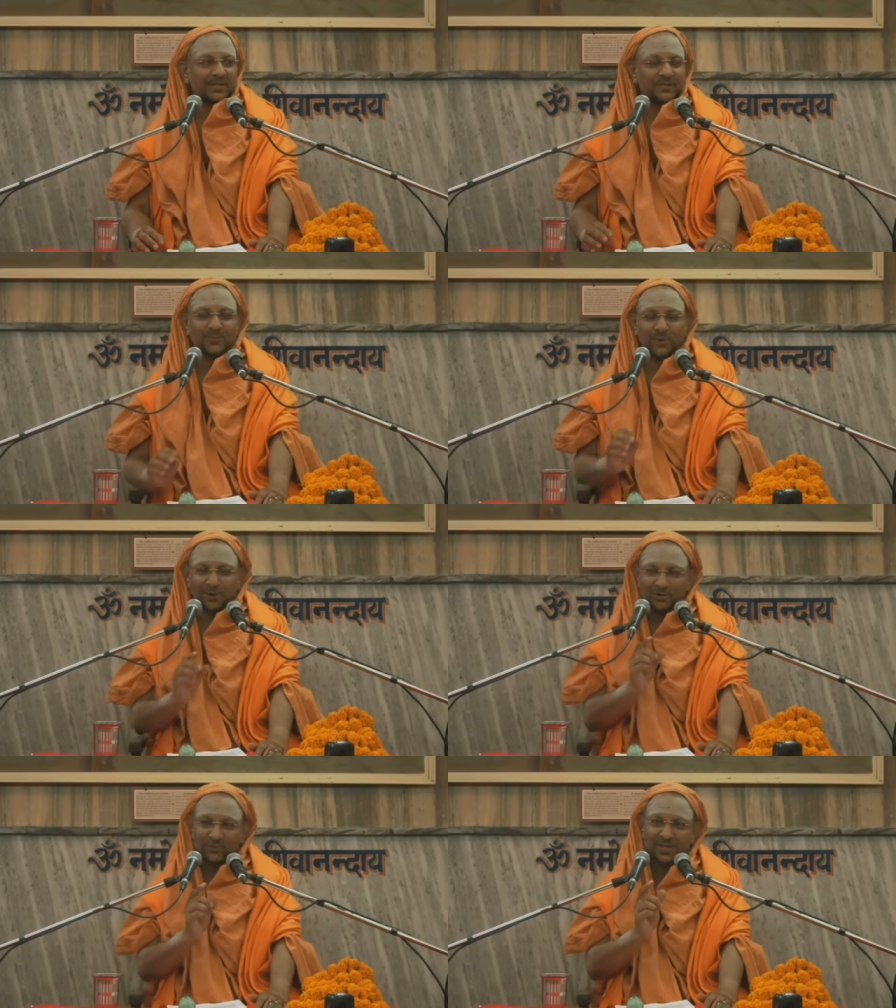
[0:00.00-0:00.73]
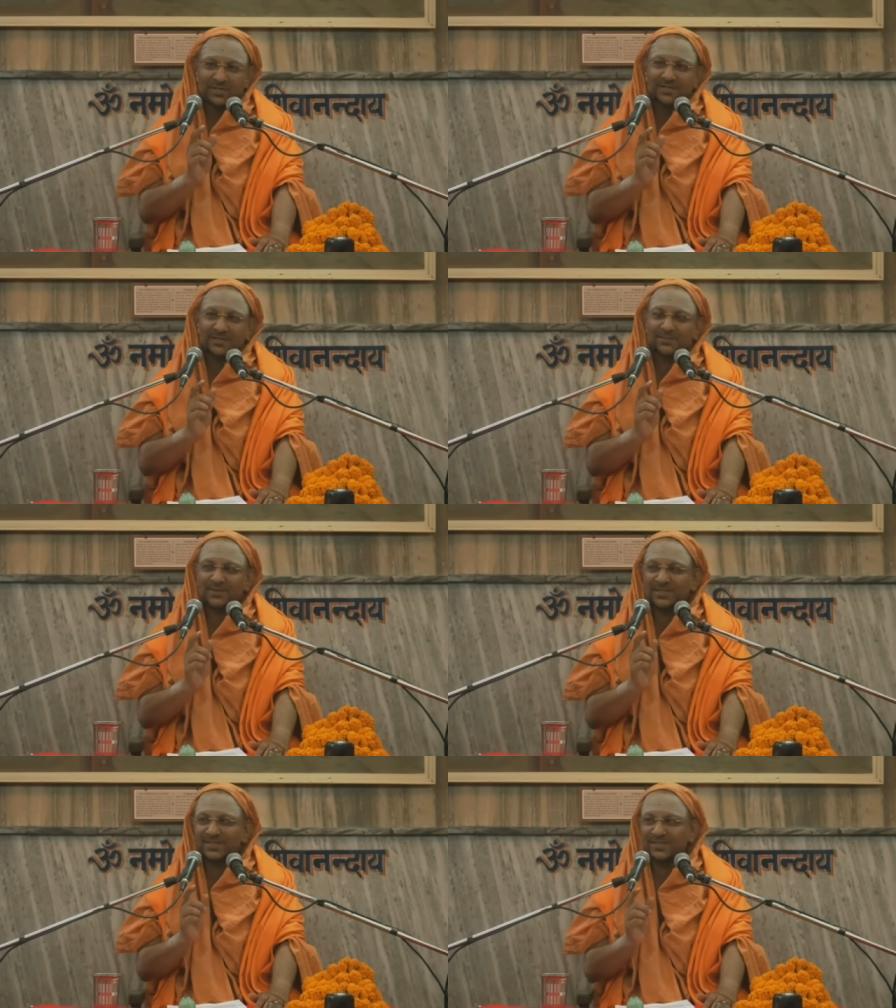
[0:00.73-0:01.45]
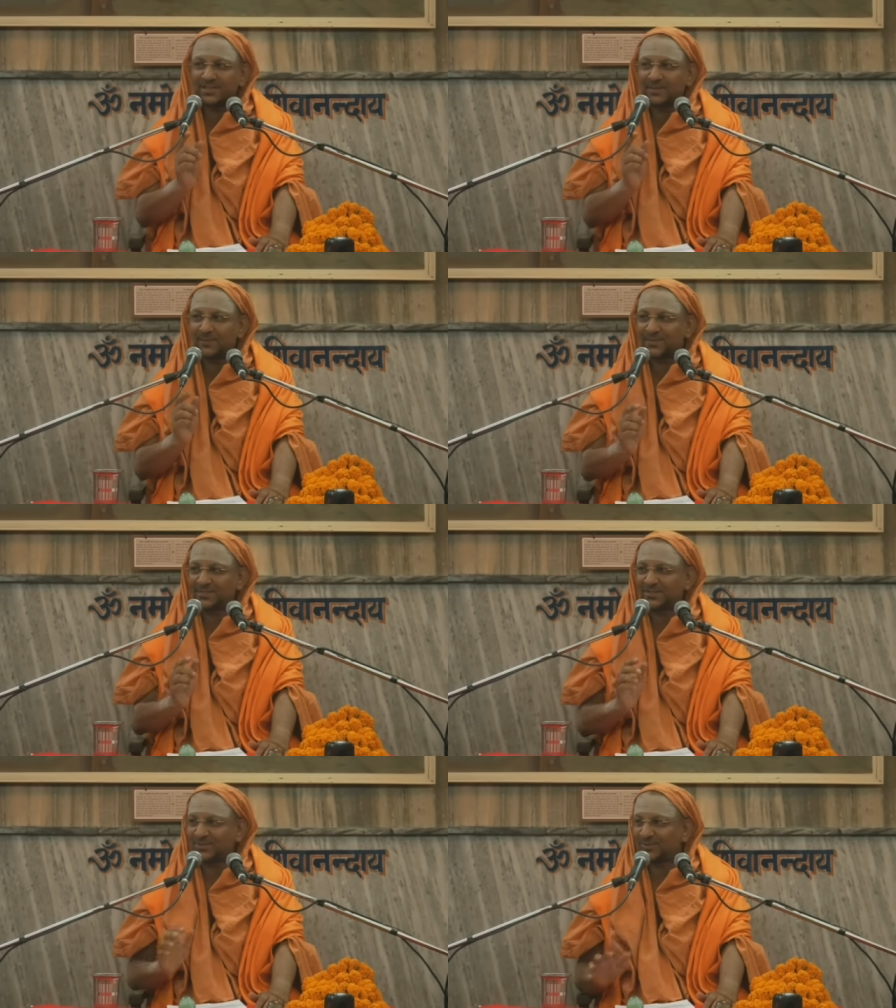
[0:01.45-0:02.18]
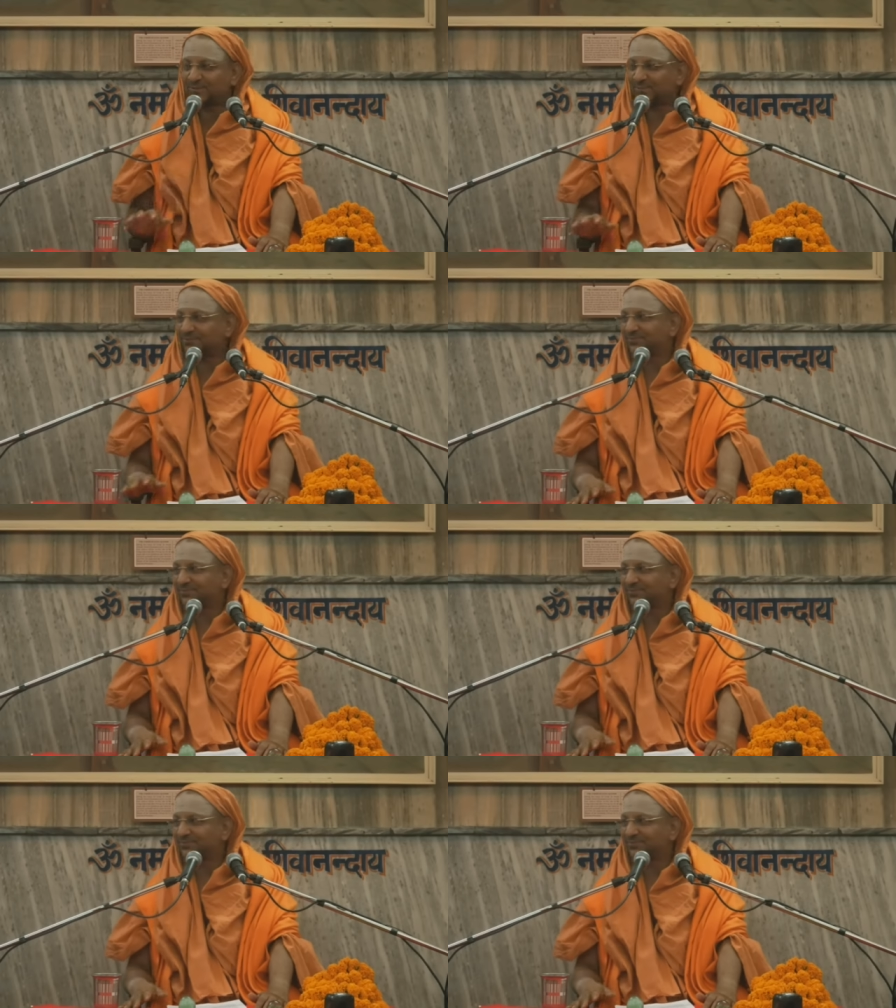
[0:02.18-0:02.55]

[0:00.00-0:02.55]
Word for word: a small work, Manisha Panchakam.